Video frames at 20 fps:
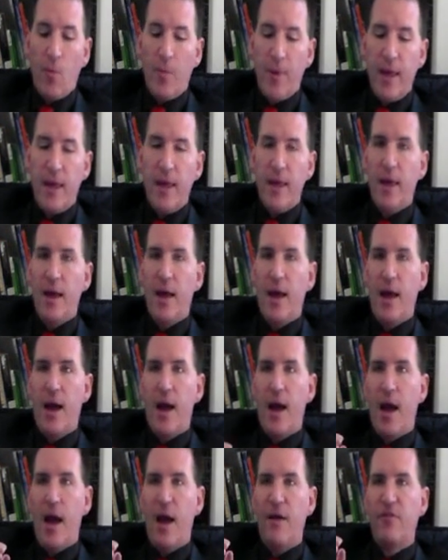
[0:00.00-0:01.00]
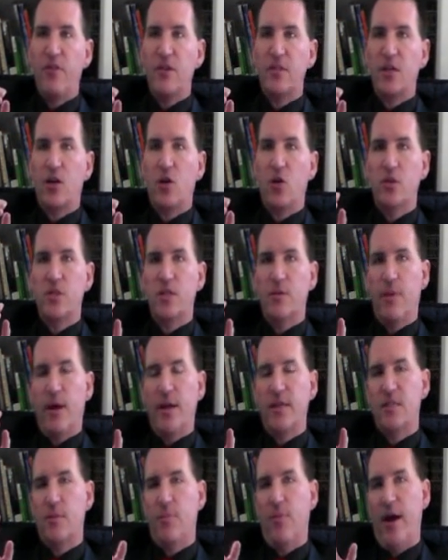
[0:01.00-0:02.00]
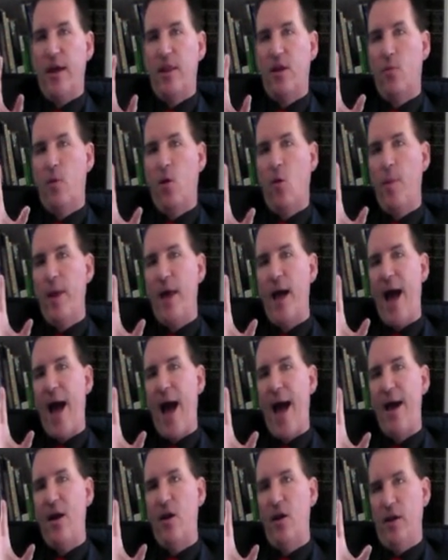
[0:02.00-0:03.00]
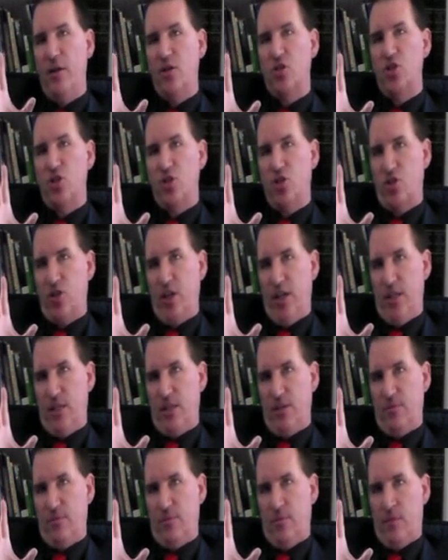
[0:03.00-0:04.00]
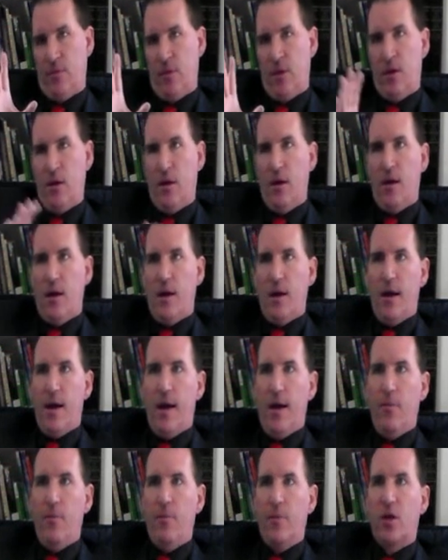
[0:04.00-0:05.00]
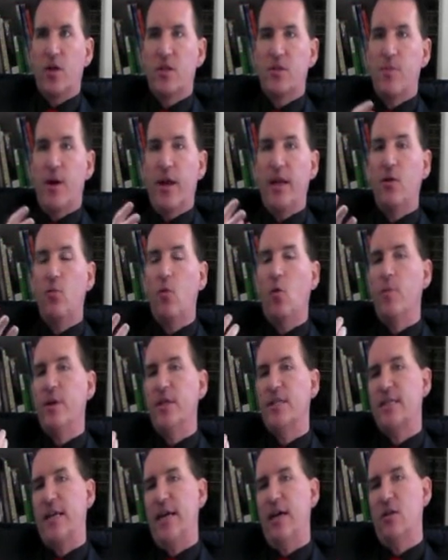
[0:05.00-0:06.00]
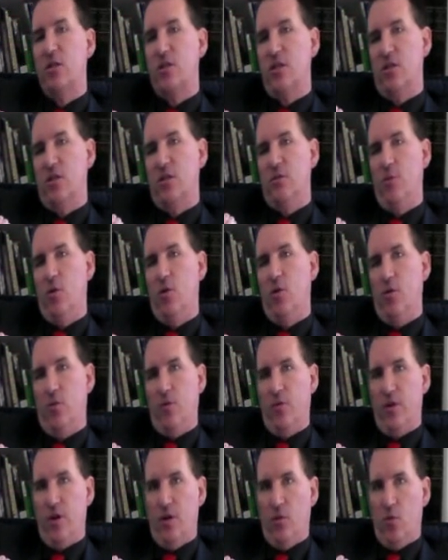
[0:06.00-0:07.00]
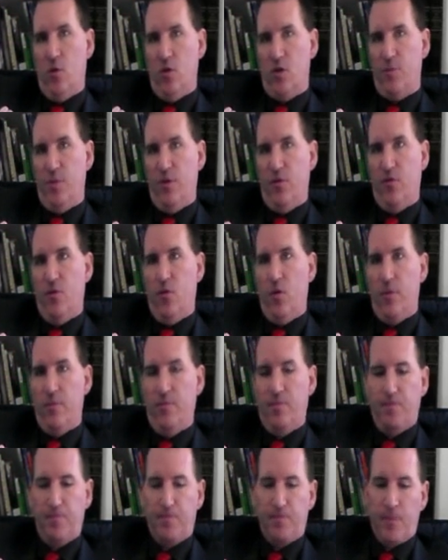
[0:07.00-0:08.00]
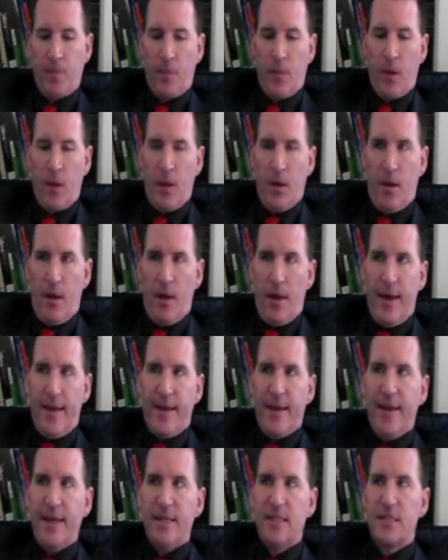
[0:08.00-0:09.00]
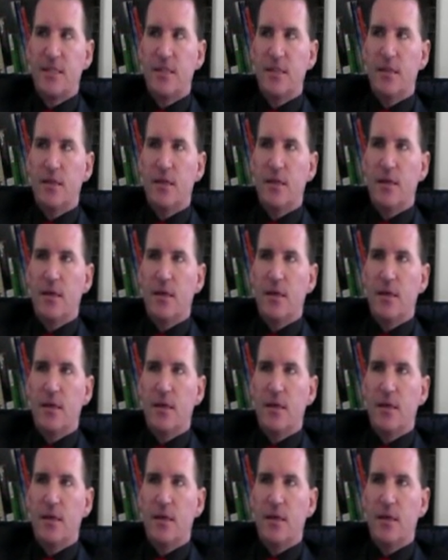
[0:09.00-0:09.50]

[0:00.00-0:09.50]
will be, if there's a constant money supply, there will be a higher interest rate because money will be scarcer to borrow than it was before. At least